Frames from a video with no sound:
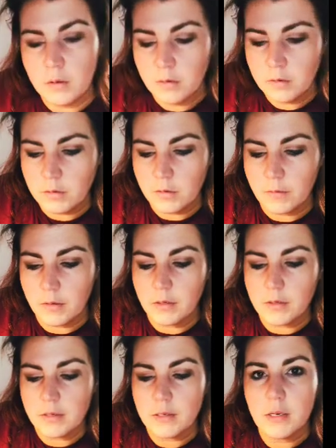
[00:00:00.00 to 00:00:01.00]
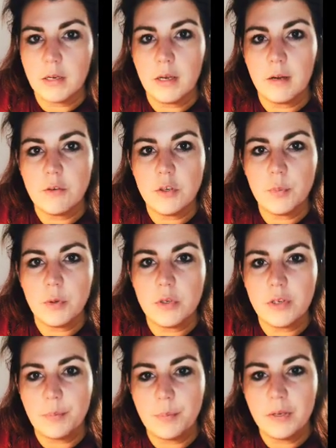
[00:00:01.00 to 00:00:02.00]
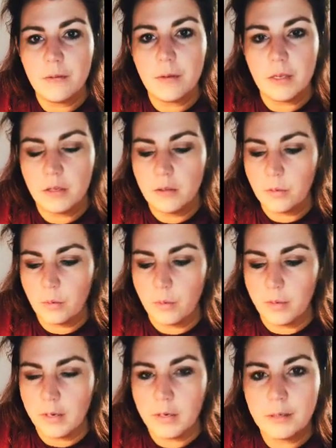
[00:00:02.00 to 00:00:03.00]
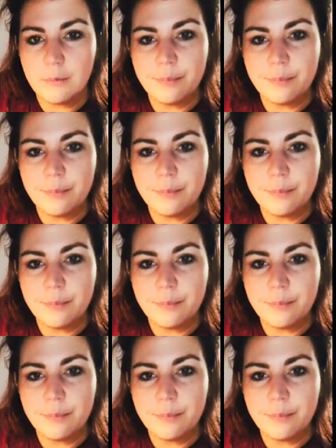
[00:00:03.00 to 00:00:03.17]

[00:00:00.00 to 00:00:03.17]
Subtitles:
So if you can see, I've just put some PVA glue on there,